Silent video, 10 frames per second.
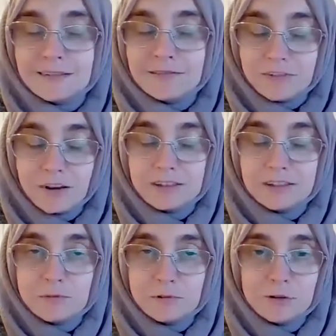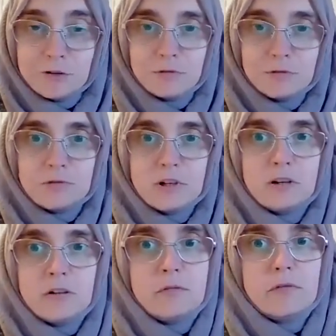in fact, spiritual
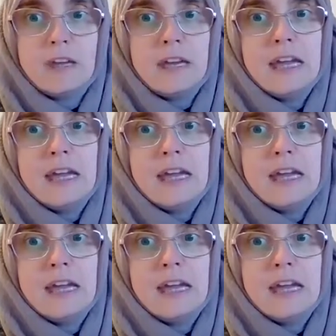growth.